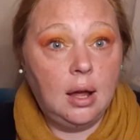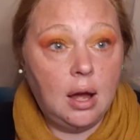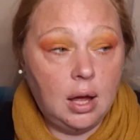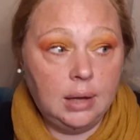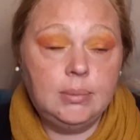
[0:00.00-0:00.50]

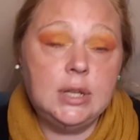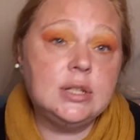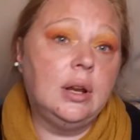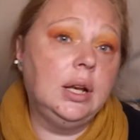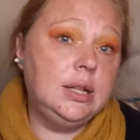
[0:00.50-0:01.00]
I am less
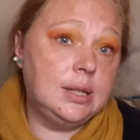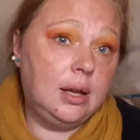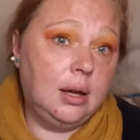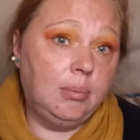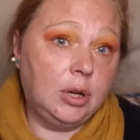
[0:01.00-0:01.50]
likely to
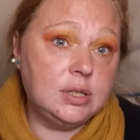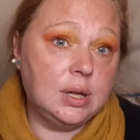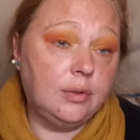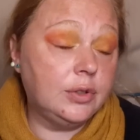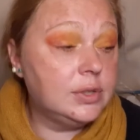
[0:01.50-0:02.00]
hurt
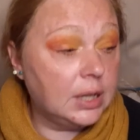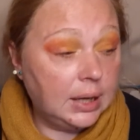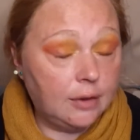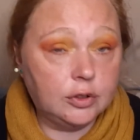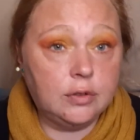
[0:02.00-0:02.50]
myself because I
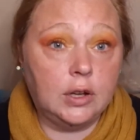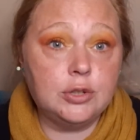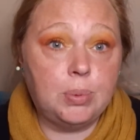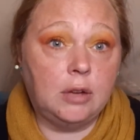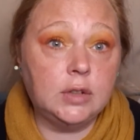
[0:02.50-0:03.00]
have a crash
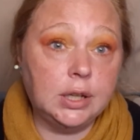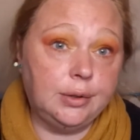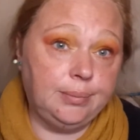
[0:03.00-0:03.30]
barrier.